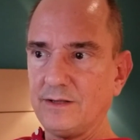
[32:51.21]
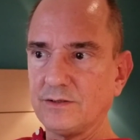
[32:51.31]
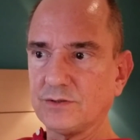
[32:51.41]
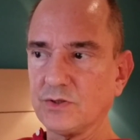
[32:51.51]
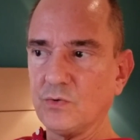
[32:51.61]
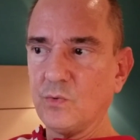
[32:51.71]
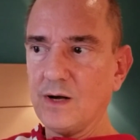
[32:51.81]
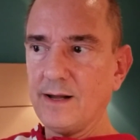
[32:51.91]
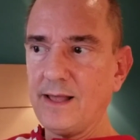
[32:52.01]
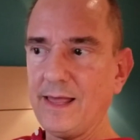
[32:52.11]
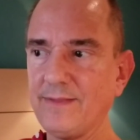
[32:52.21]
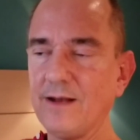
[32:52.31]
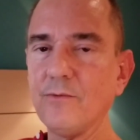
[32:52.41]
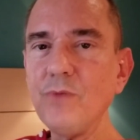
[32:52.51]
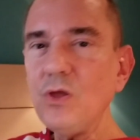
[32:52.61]
So, uh, and
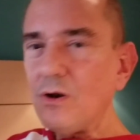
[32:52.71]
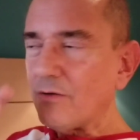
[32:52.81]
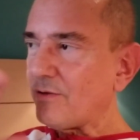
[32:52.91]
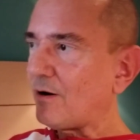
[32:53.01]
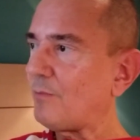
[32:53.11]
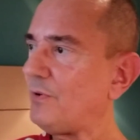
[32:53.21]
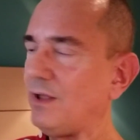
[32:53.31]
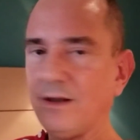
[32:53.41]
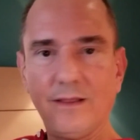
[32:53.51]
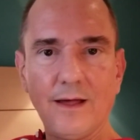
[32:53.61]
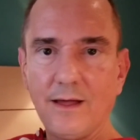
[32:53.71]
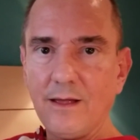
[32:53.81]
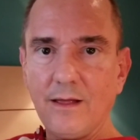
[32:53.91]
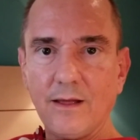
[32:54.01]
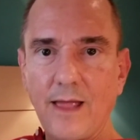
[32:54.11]
then immunotherapy and the
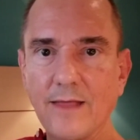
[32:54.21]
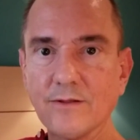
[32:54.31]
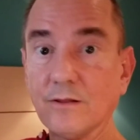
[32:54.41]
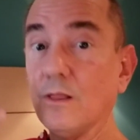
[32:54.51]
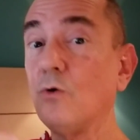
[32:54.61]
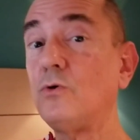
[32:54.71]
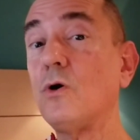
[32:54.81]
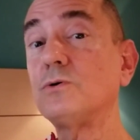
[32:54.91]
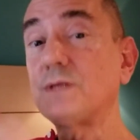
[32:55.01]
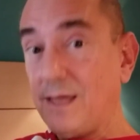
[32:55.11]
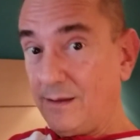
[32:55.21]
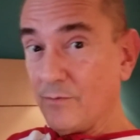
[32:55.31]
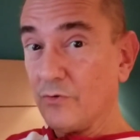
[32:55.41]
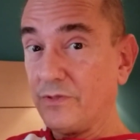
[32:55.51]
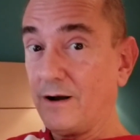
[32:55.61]
and the low dose
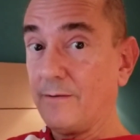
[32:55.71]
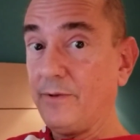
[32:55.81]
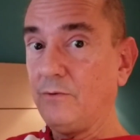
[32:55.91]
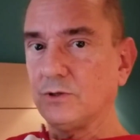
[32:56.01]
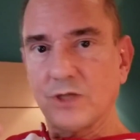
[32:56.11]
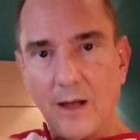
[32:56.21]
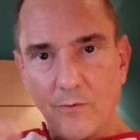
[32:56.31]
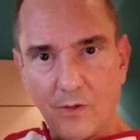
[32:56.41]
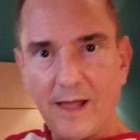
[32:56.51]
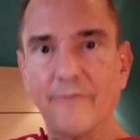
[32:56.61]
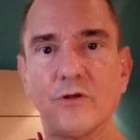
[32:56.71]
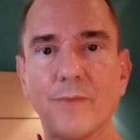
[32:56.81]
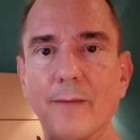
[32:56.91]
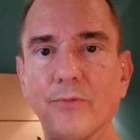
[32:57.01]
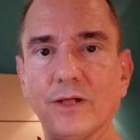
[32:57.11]
chemotherapy, which I will have in
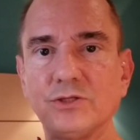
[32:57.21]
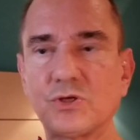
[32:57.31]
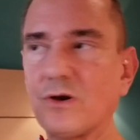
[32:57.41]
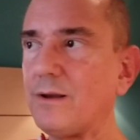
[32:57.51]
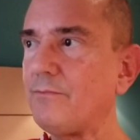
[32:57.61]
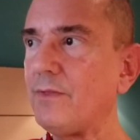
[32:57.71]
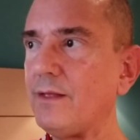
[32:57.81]
my bloodstream,